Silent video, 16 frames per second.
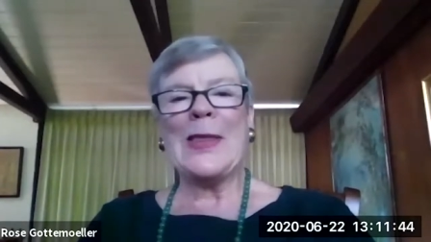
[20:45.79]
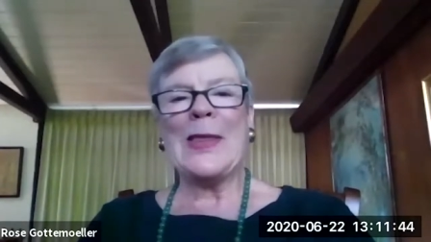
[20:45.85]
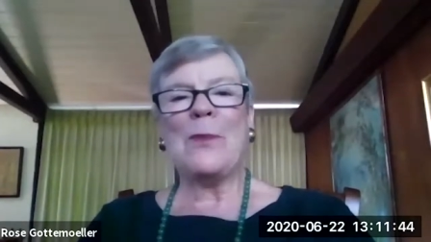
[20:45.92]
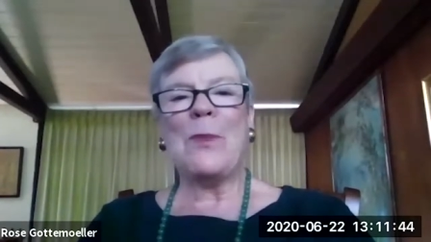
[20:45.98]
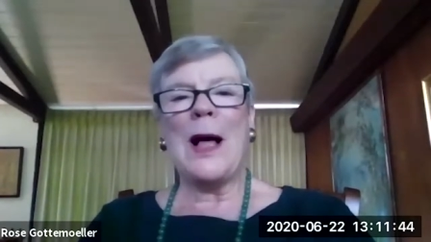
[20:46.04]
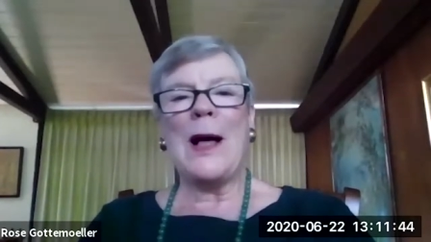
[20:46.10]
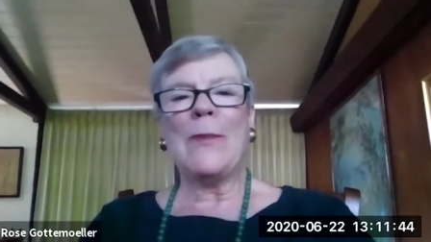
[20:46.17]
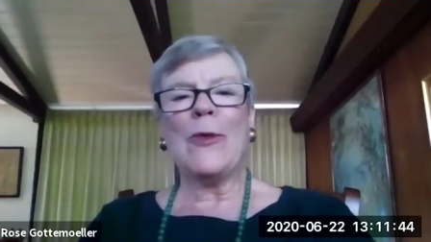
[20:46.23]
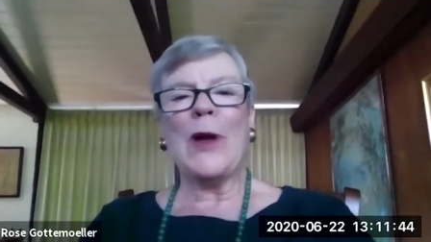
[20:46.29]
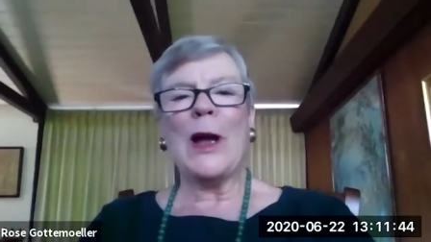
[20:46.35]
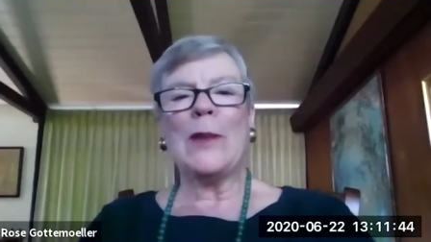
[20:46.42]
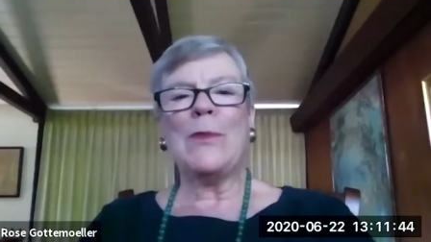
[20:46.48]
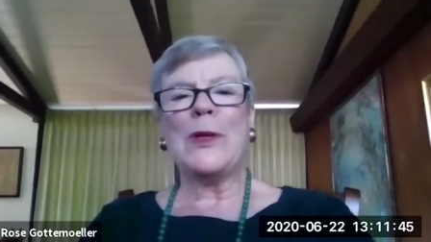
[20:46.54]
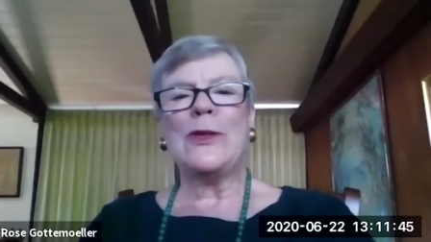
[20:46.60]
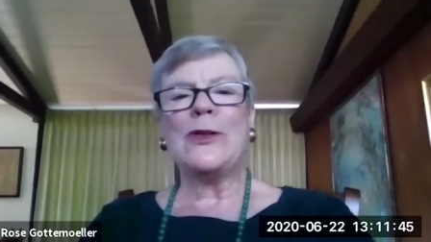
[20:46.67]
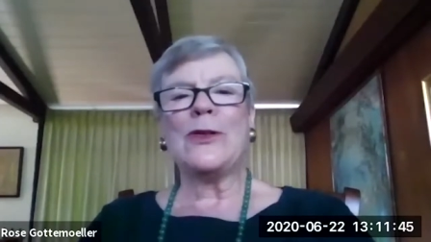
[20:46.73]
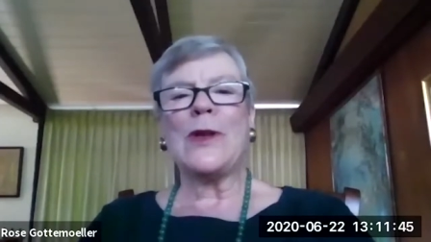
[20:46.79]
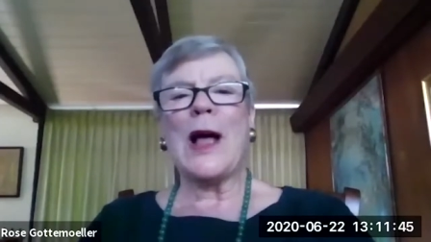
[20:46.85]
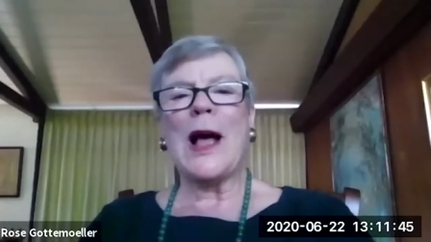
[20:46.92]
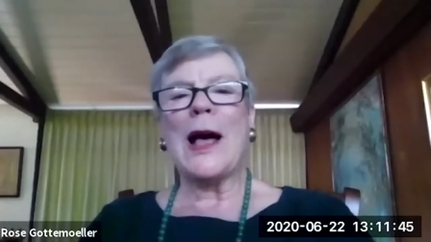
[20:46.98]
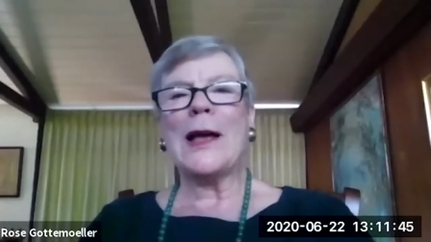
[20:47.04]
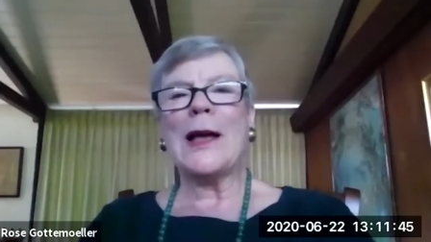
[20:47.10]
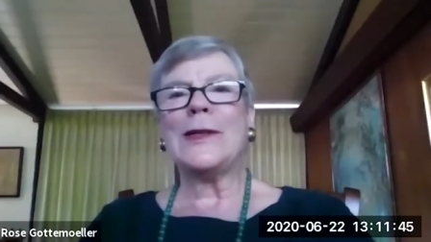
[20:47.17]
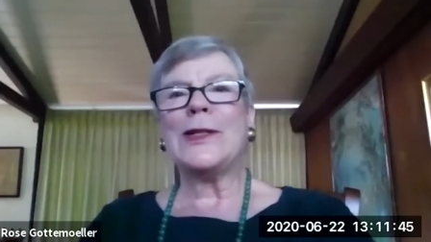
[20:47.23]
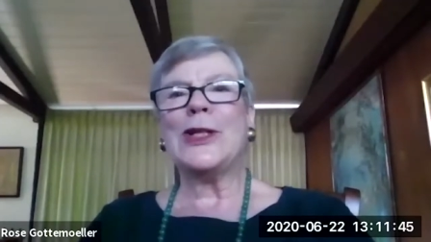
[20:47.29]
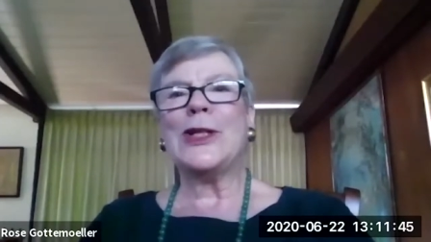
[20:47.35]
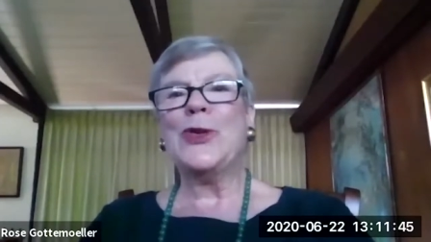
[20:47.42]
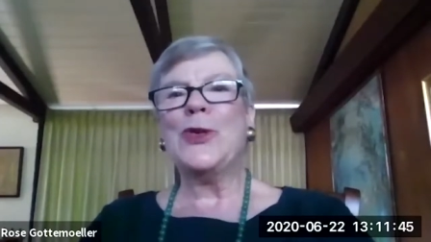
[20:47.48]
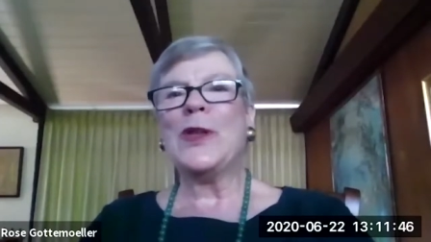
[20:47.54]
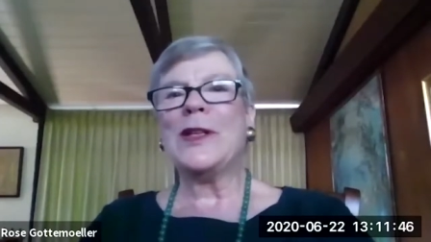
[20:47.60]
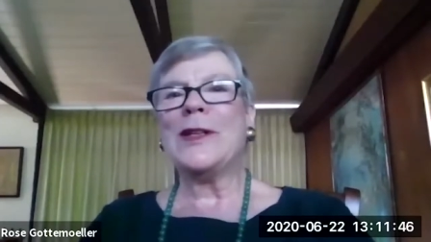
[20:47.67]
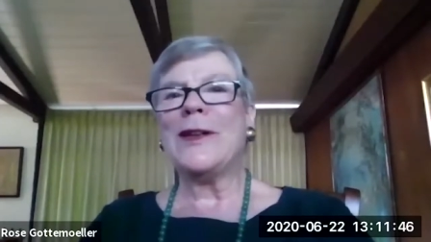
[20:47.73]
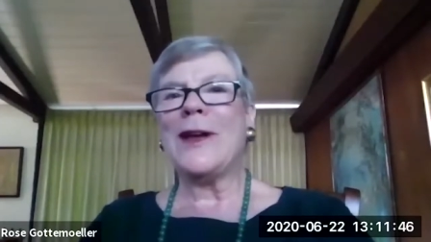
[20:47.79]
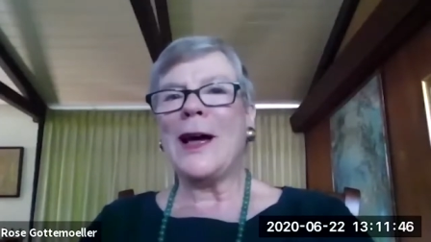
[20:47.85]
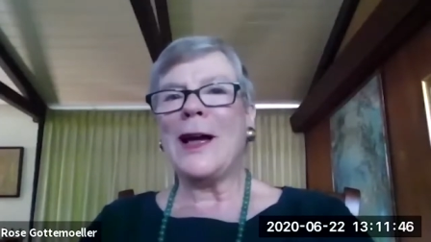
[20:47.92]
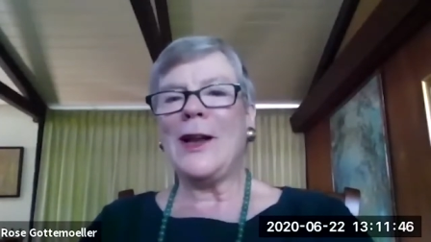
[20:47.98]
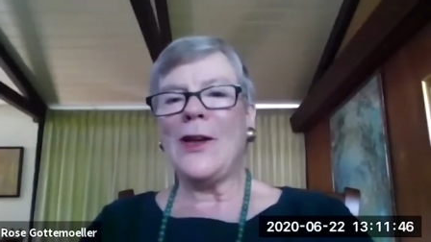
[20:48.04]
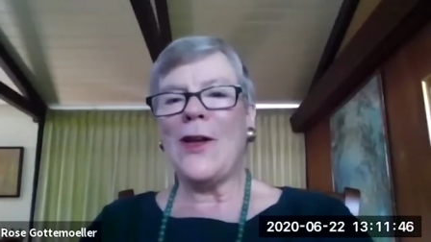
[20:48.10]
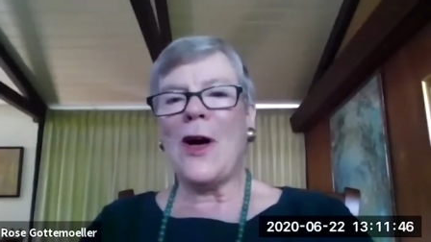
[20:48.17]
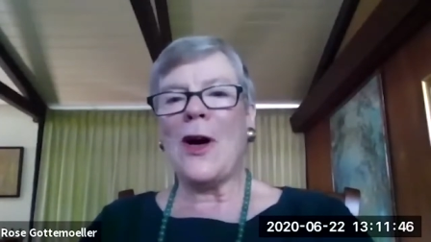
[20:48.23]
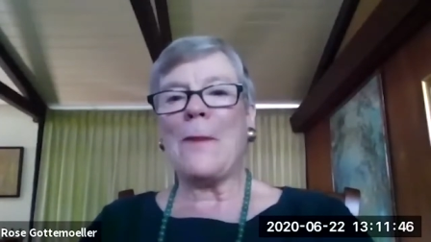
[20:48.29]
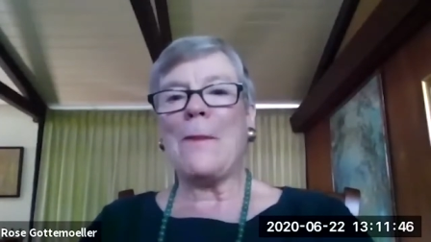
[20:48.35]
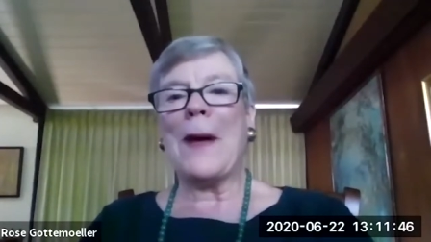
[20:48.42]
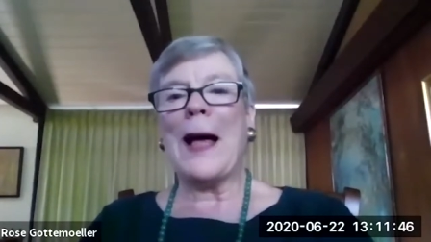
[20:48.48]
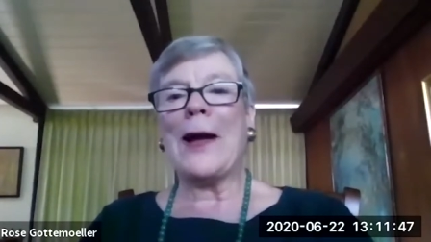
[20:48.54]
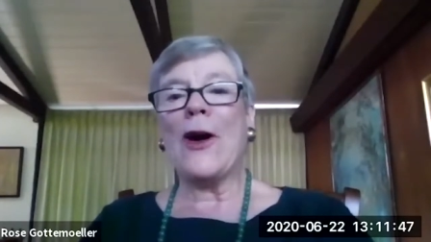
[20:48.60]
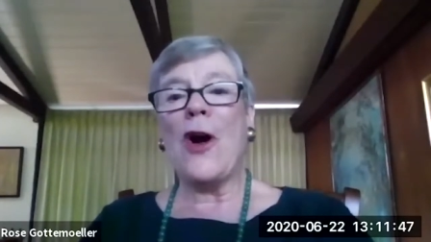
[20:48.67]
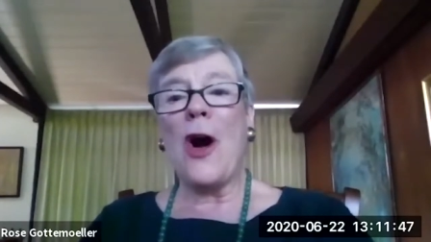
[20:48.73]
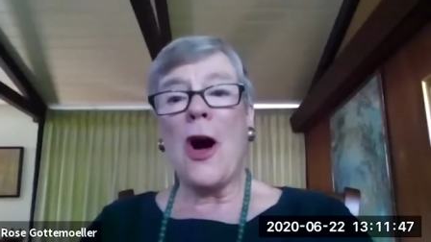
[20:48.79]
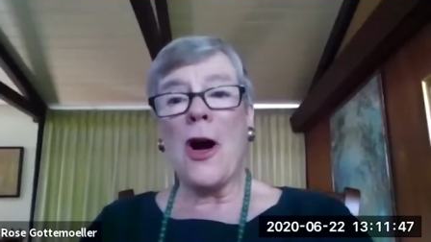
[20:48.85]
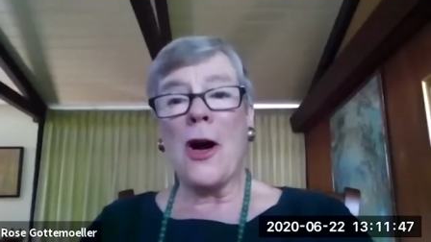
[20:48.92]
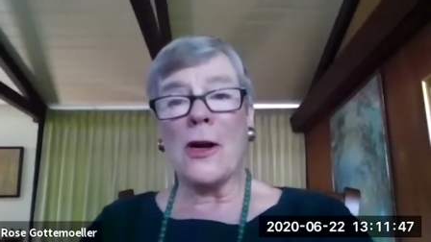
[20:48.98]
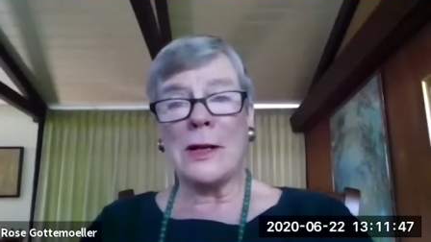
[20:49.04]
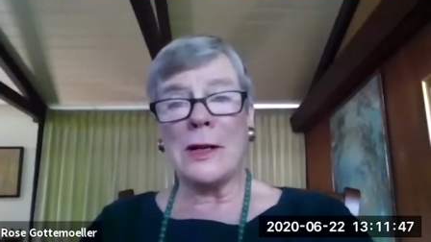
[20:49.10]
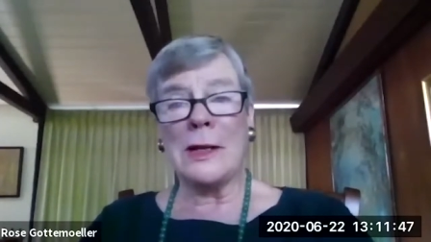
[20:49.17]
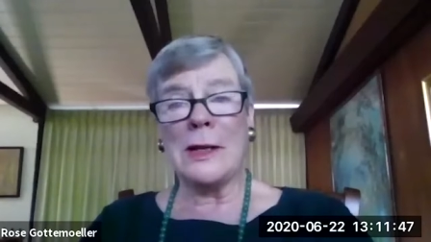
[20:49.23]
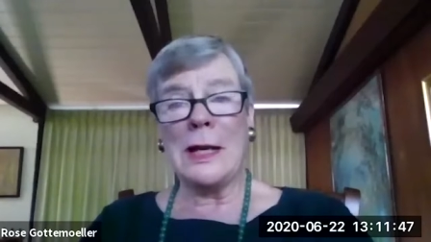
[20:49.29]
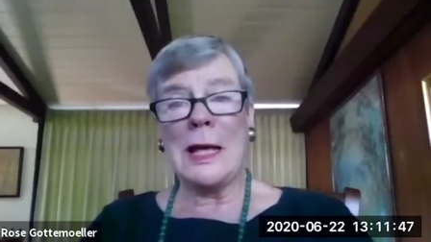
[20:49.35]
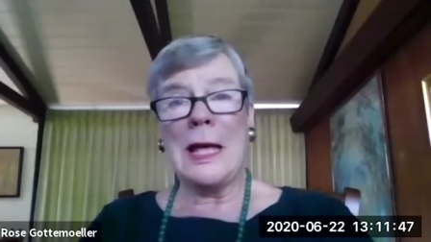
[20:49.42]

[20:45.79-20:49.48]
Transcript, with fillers: the bomber and missile guys knew the dialogue by heart